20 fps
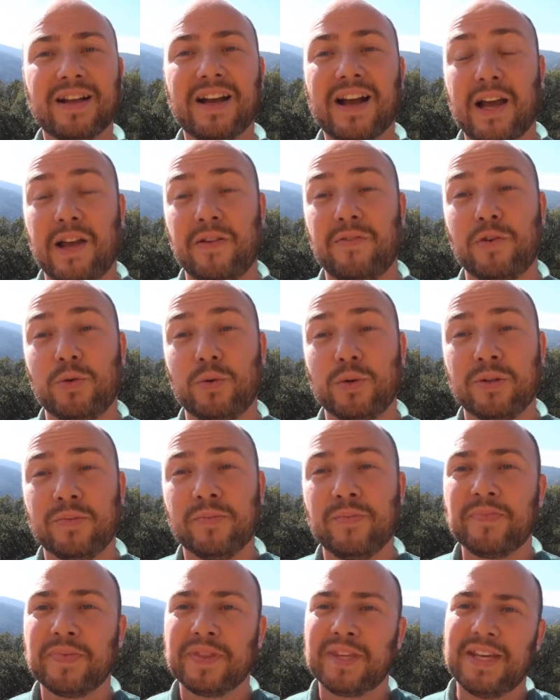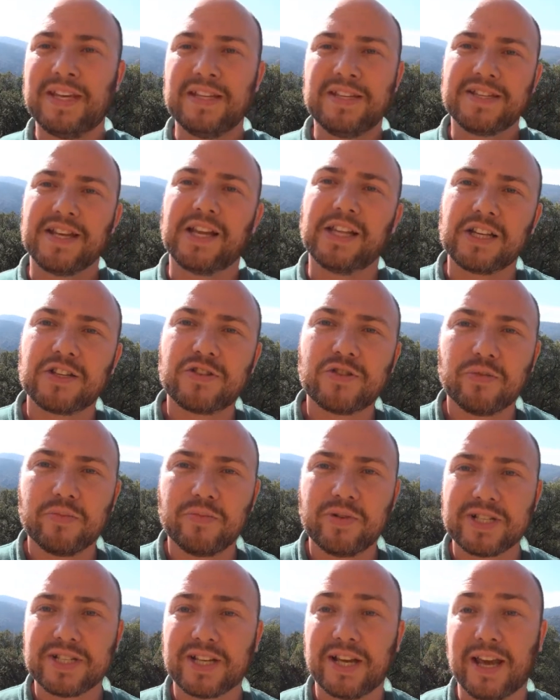Hi everyone, it's Alex from
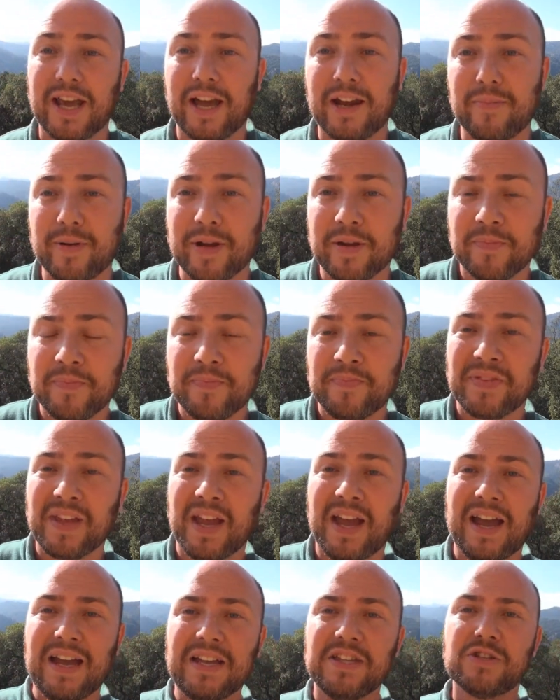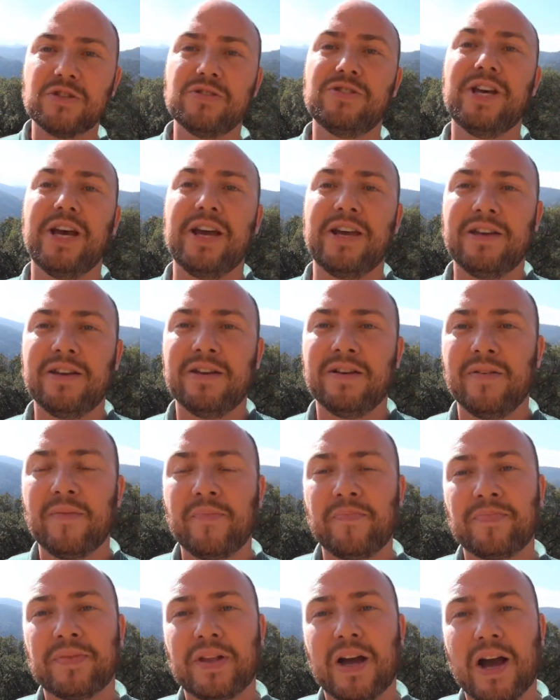Risk Academy, and today
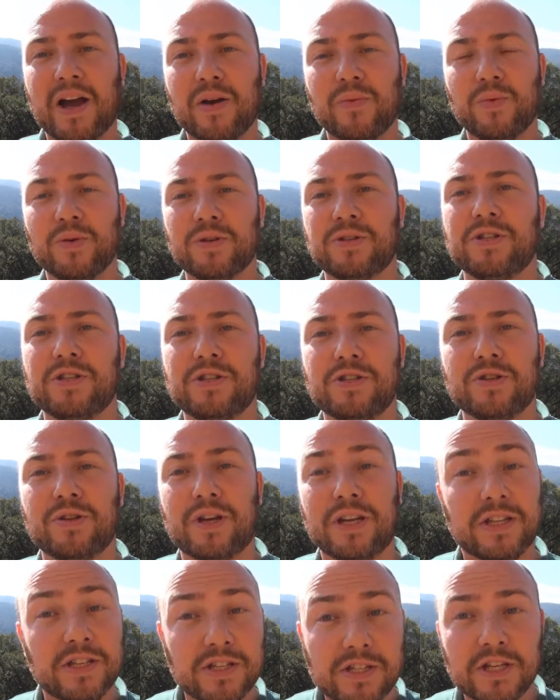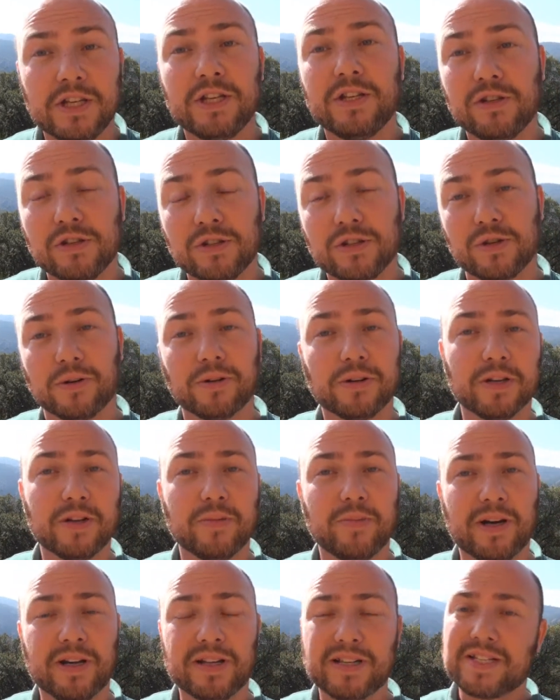I wanted to continue talking
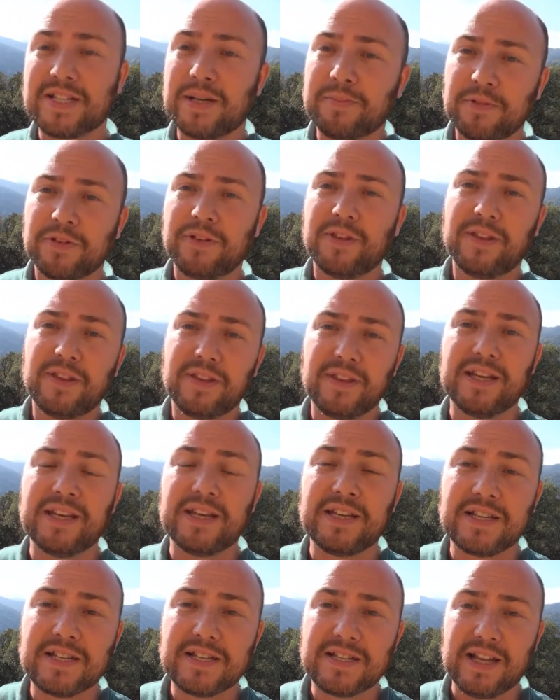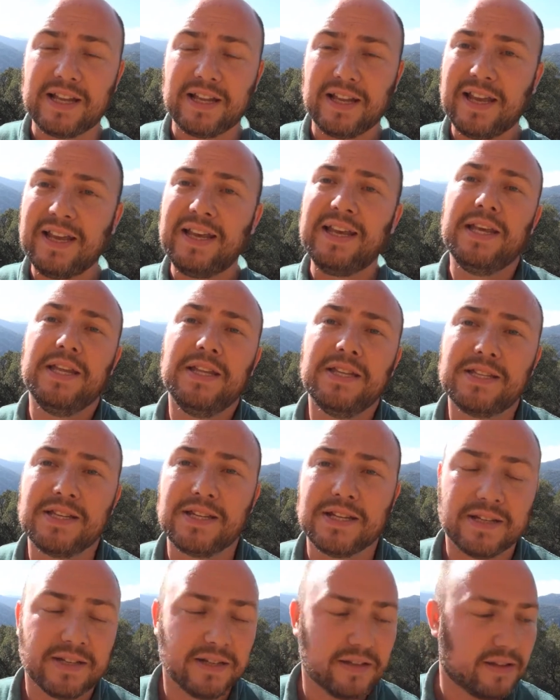about some of the things that
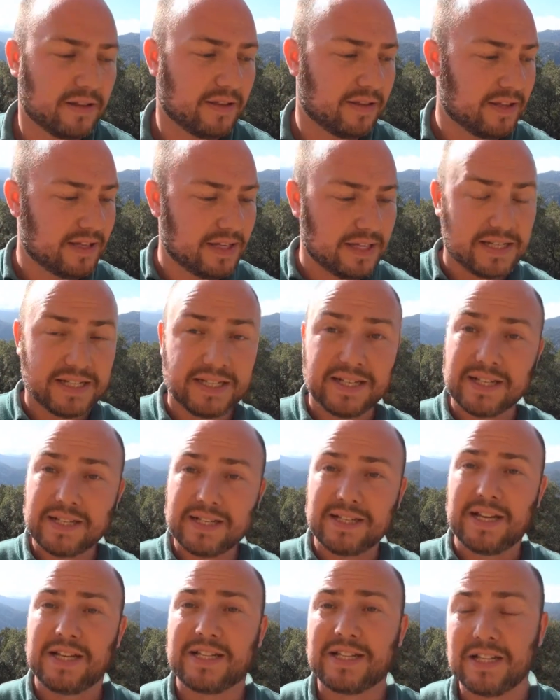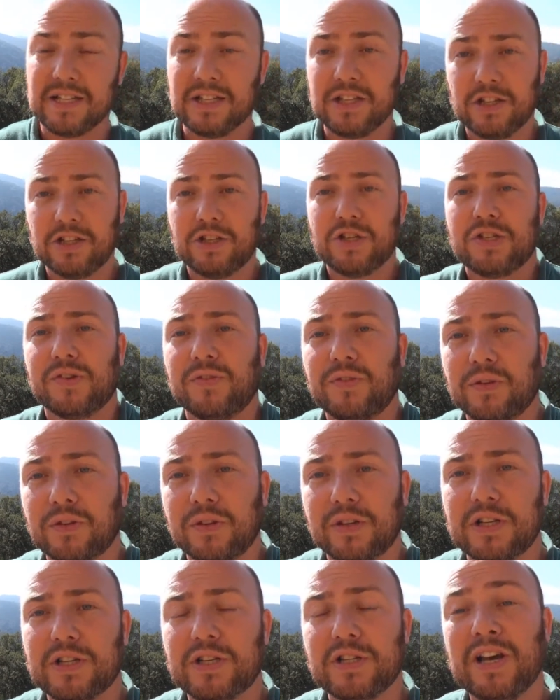hinder the success and the
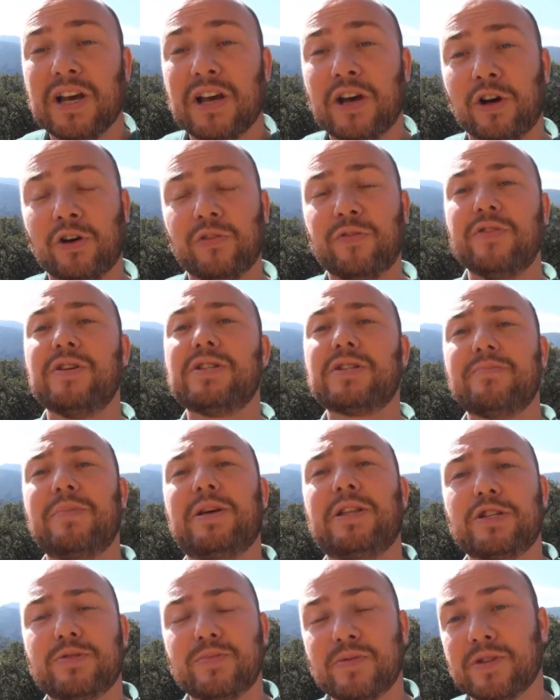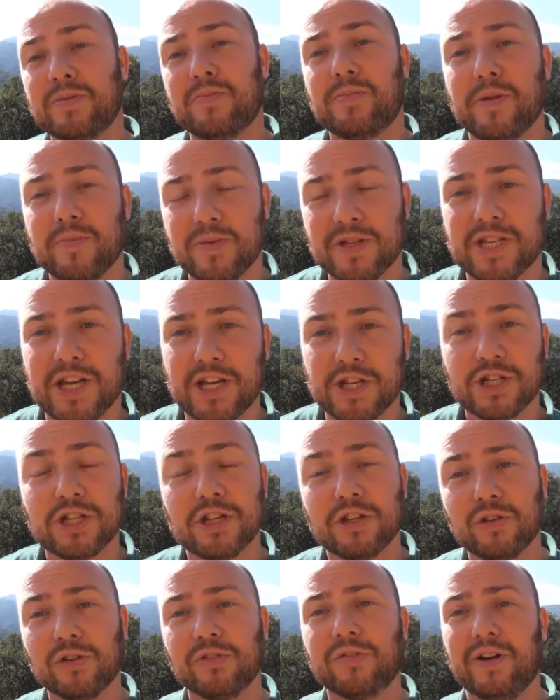usefulness of risk management implementation
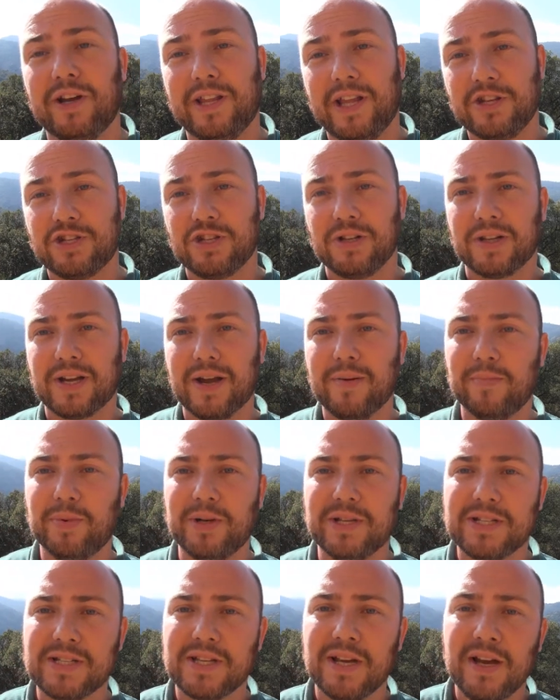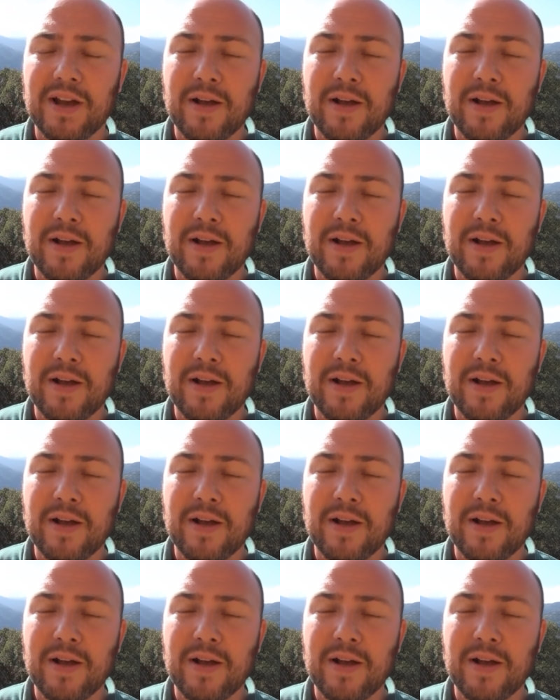in non-financial companies.